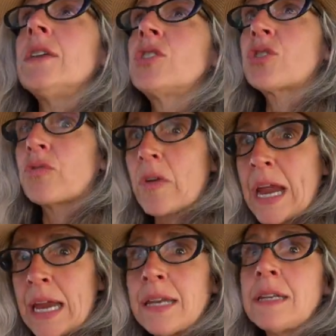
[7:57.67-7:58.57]

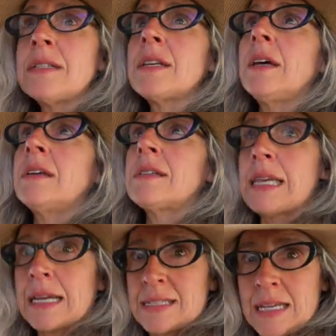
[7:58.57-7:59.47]
trained
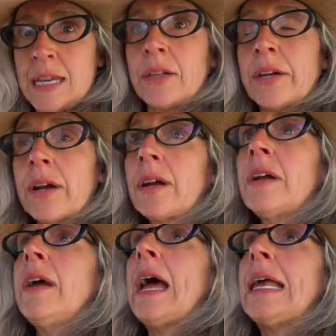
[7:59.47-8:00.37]
sex healer.
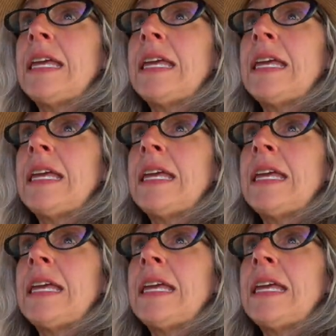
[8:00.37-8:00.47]
And